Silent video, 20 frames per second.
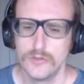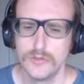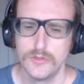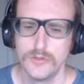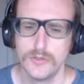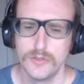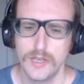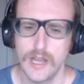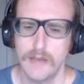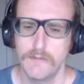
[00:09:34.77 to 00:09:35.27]

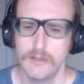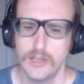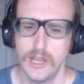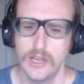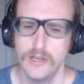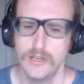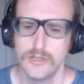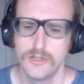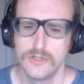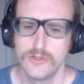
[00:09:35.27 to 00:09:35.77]

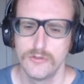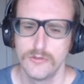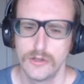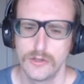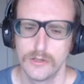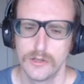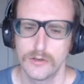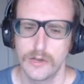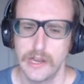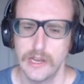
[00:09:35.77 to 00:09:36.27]
navigating to the
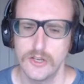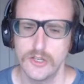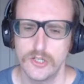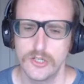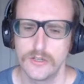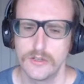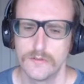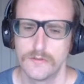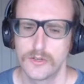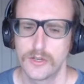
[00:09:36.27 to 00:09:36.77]

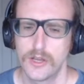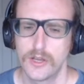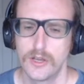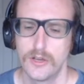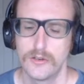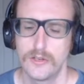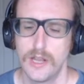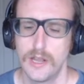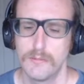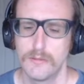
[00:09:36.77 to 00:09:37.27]
location of the
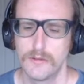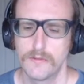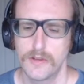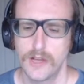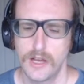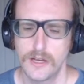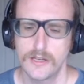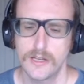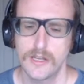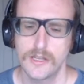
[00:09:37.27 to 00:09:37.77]
table of
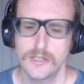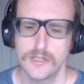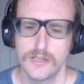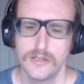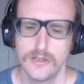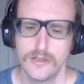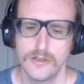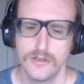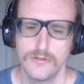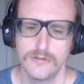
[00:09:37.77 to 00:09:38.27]
contents and
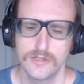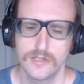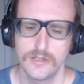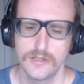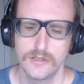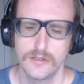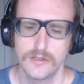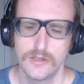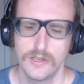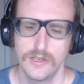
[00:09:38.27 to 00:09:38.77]
then
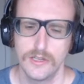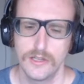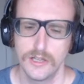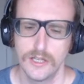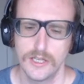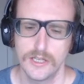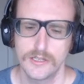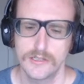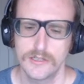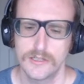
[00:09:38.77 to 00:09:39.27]
using the
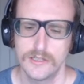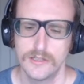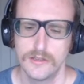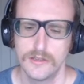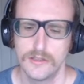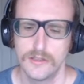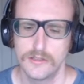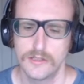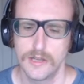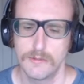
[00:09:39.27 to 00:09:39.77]
links in
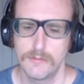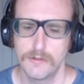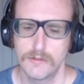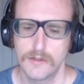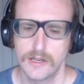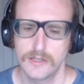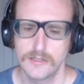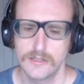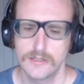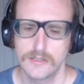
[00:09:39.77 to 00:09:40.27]
the table of
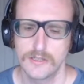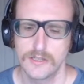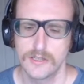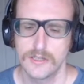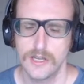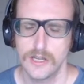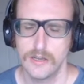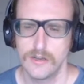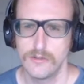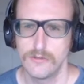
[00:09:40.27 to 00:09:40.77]
contents to
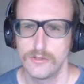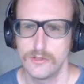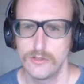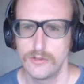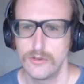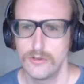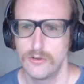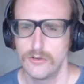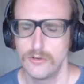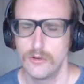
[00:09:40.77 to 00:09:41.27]
take you to
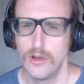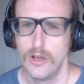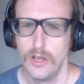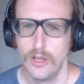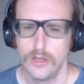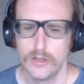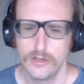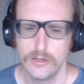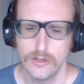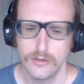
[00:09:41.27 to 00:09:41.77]
new
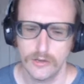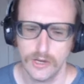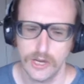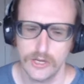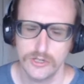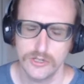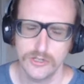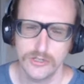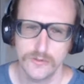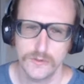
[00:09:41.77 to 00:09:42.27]

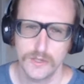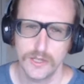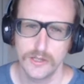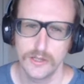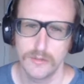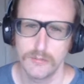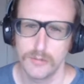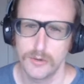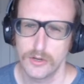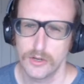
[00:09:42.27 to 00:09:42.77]
locations within
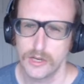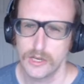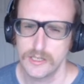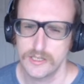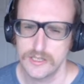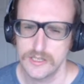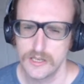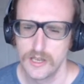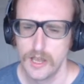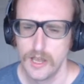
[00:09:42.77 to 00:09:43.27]
the book.
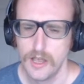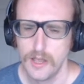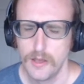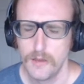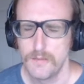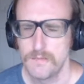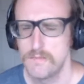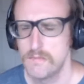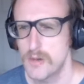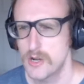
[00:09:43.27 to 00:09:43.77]
It's
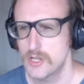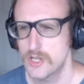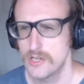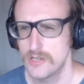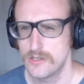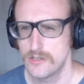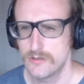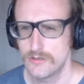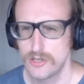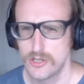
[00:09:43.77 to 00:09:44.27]
much
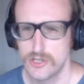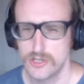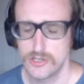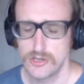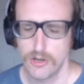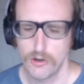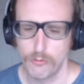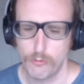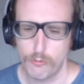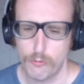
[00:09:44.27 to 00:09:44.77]
easier to just
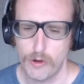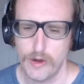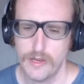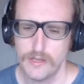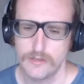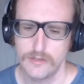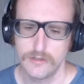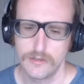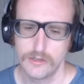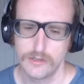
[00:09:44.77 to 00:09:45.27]
go right
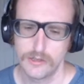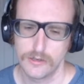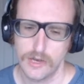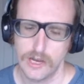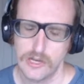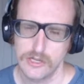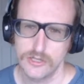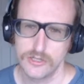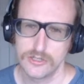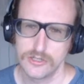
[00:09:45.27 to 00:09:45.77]
to the
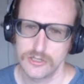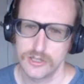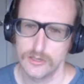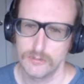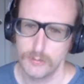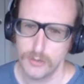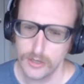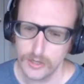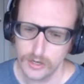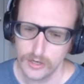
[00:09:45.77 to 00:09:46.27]
locations in the
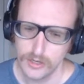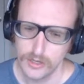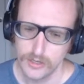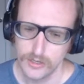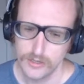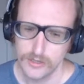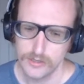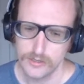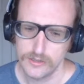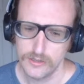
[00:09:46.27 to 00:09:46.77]
book
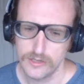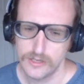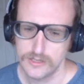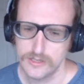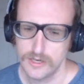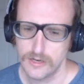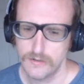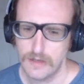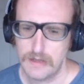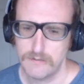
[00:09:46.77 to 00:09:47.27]

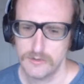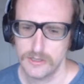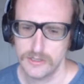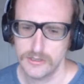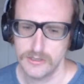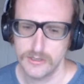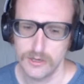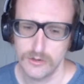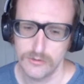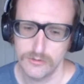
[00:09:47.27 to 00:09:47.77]
instead of having to
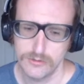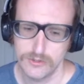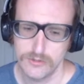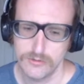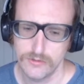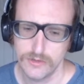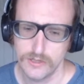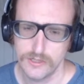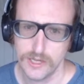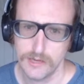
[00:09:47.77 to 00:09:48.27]
go to
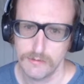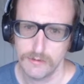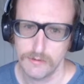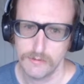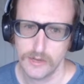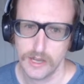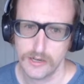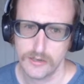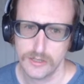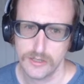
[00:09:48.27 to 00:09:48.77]
the table of
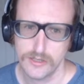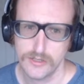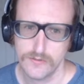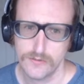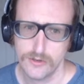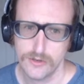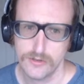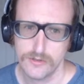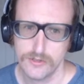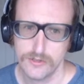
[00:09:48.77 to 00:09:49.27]
contents
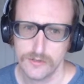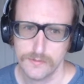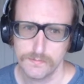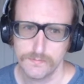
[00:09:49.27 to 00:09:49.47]
first.